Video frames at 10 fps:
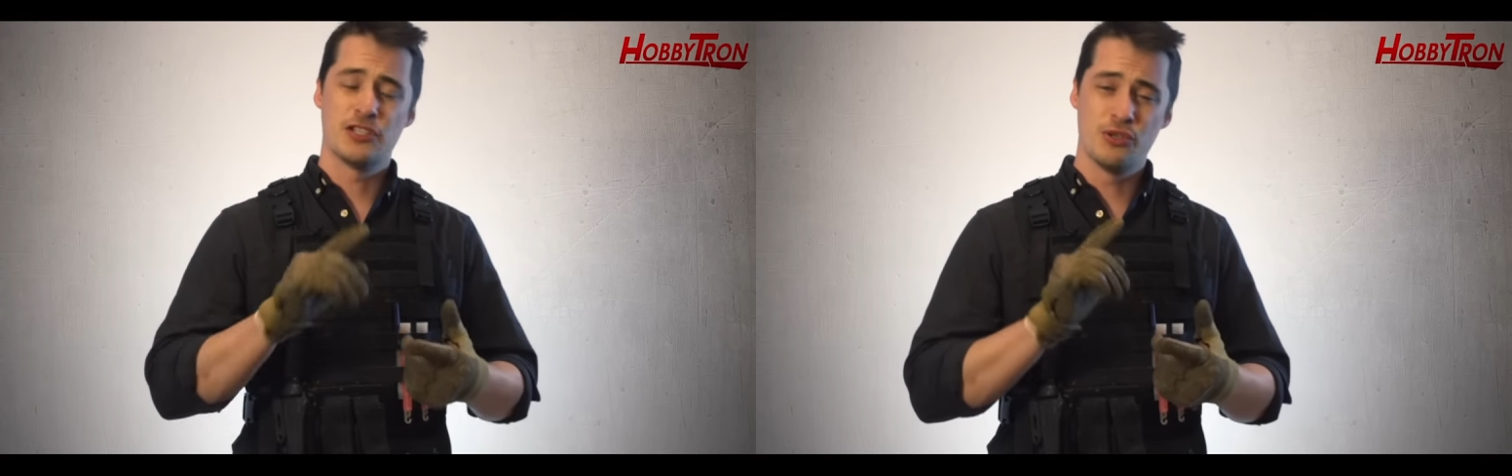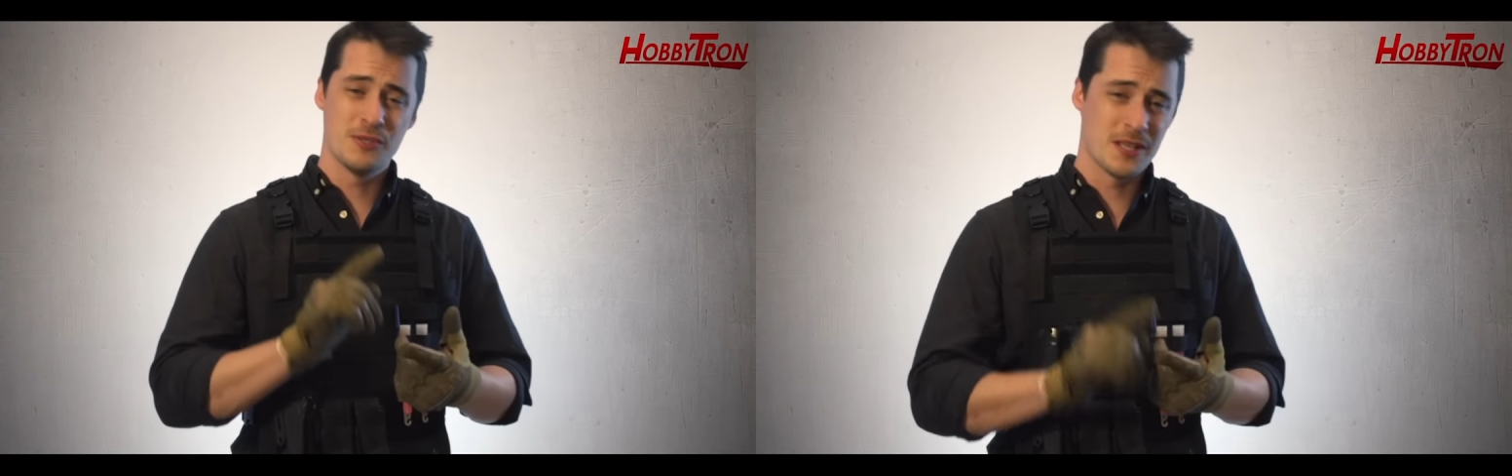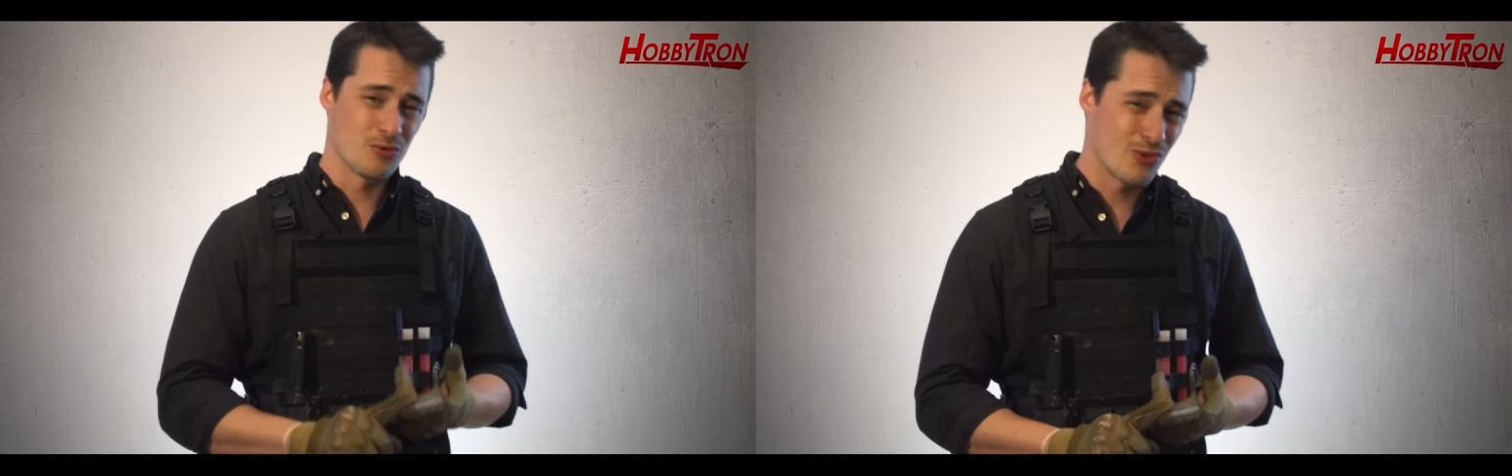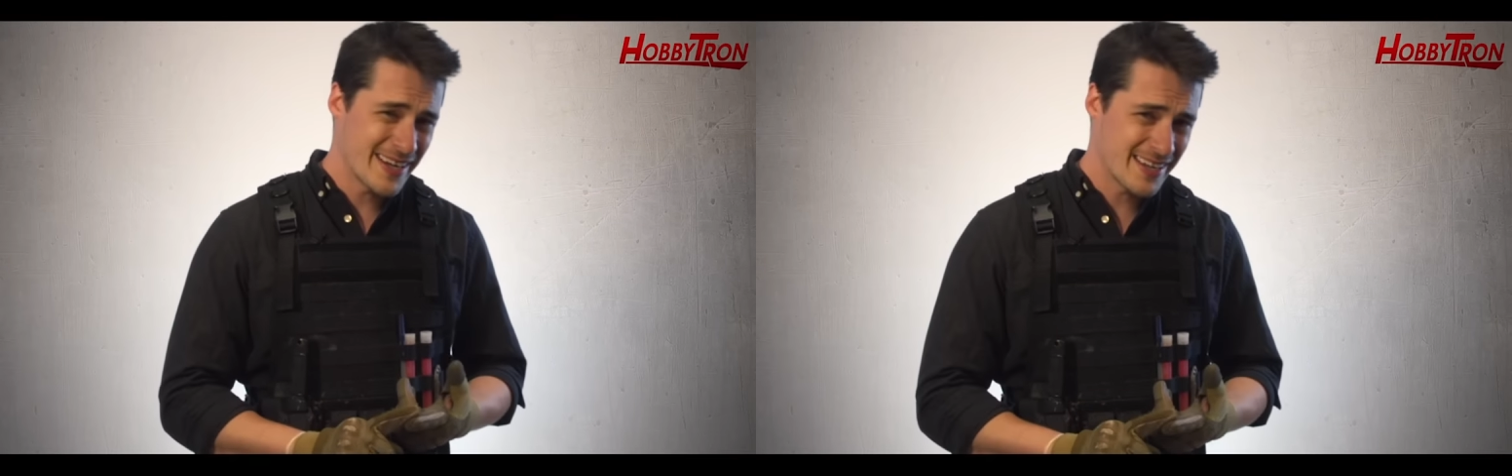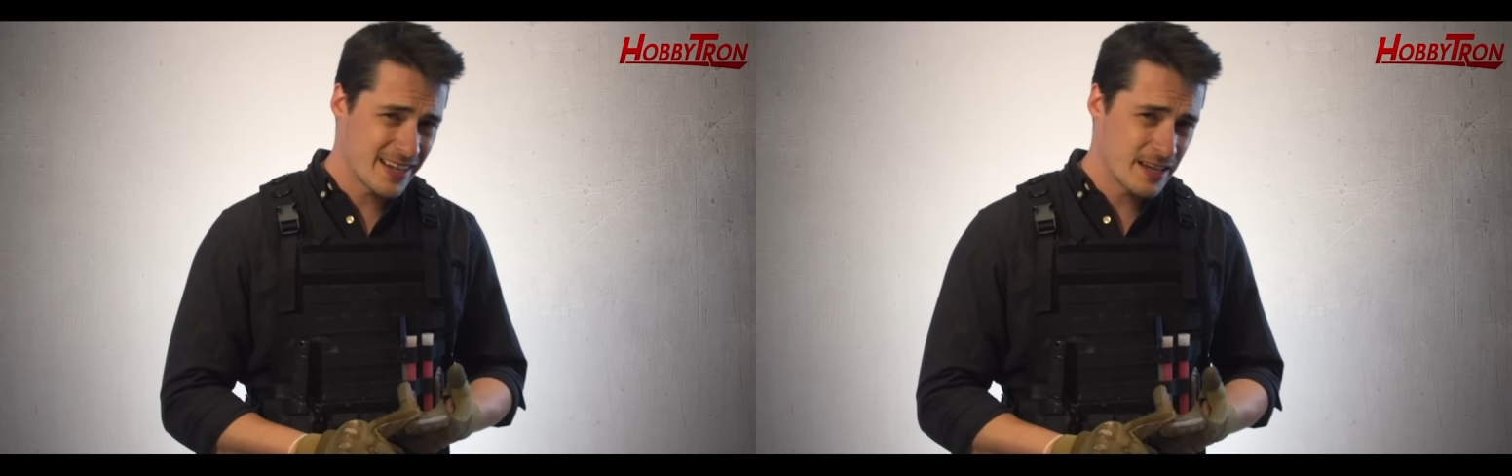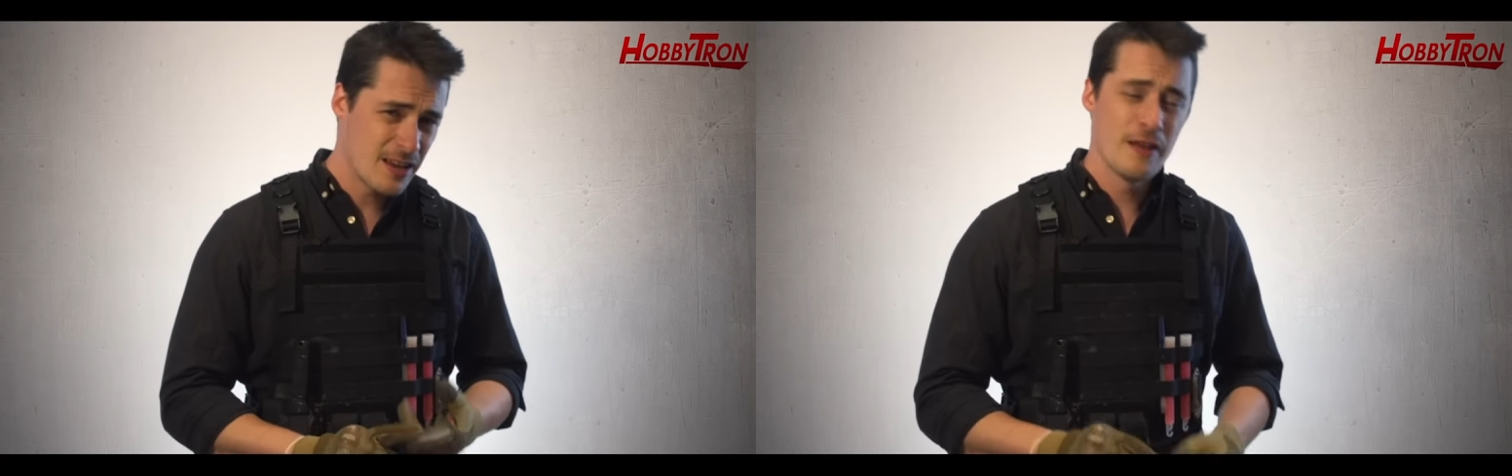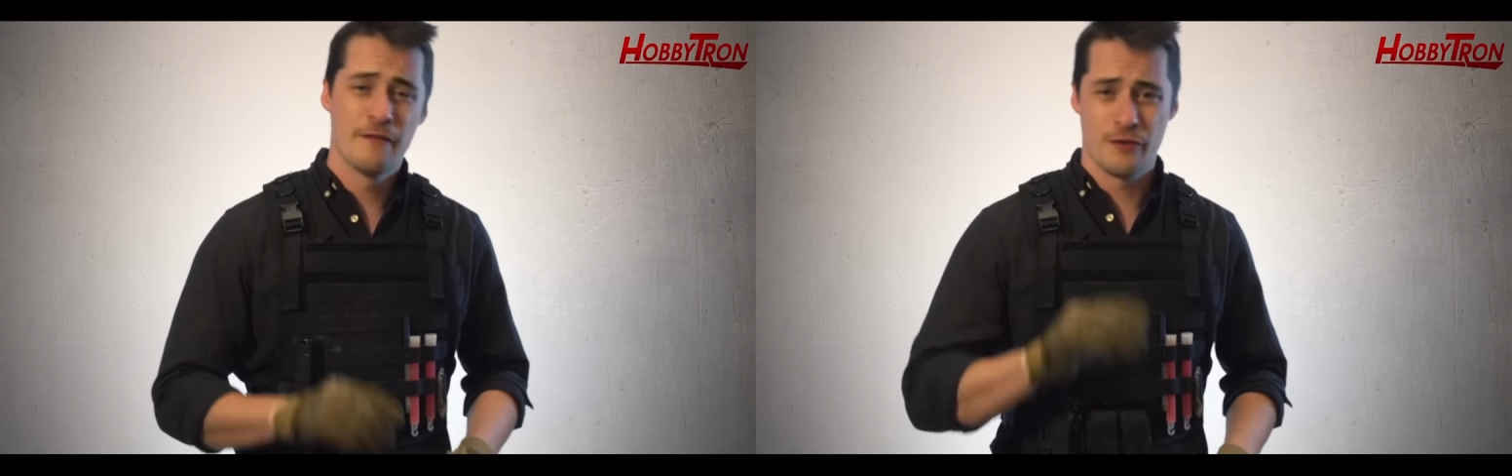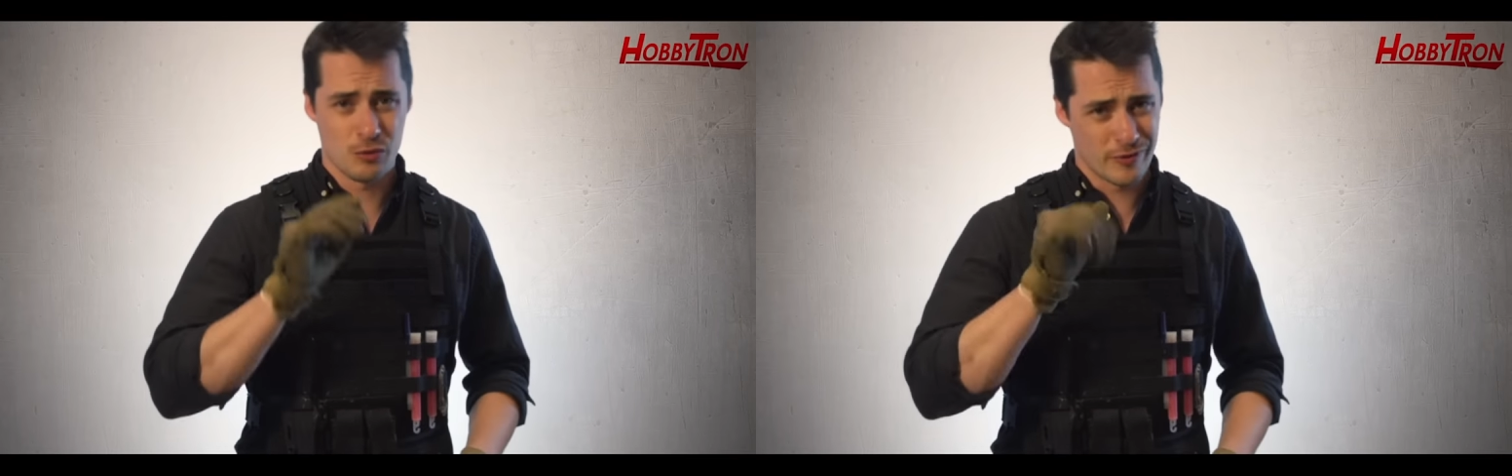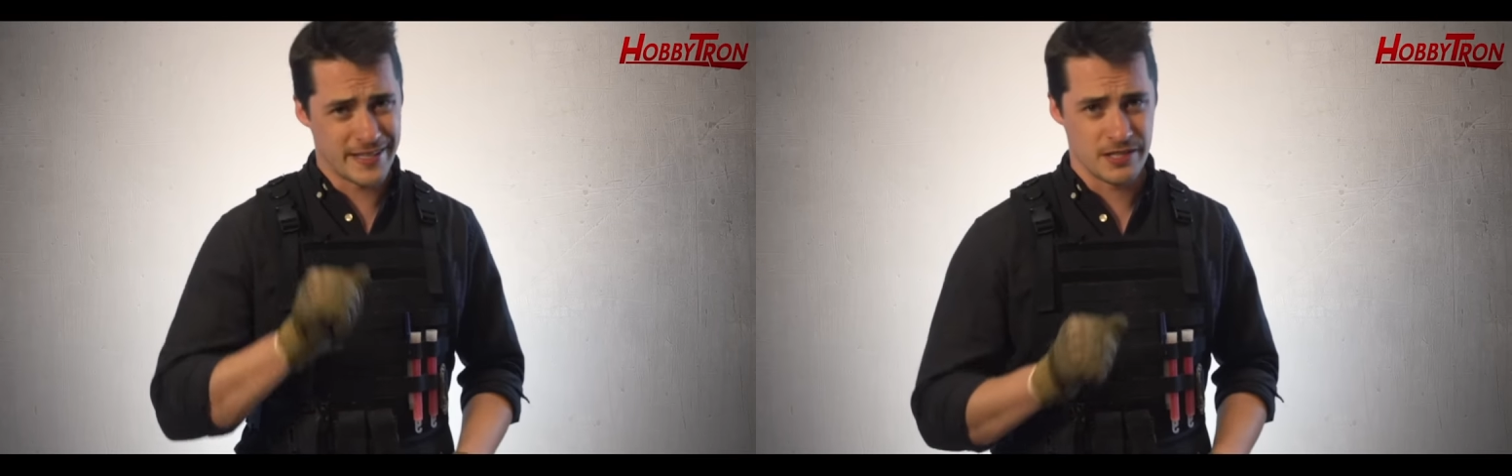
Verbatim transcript: choosing the right gun for the right